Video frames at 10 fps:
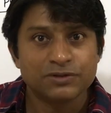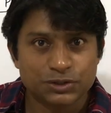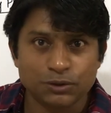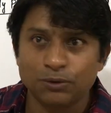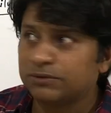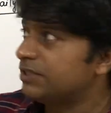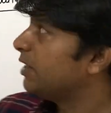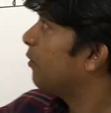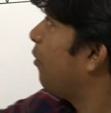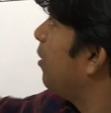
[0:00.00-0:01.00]
so these
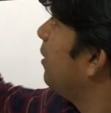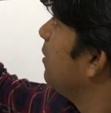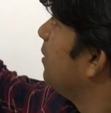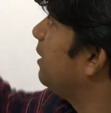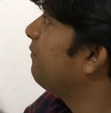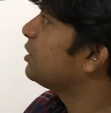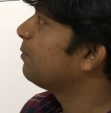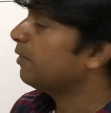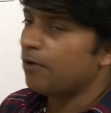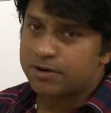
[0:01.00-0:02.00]
are called
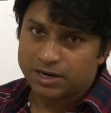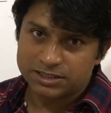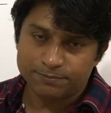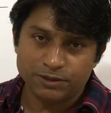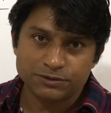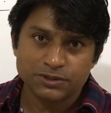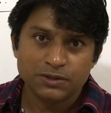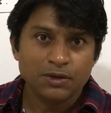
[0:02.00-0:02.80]
reversible contraceptives.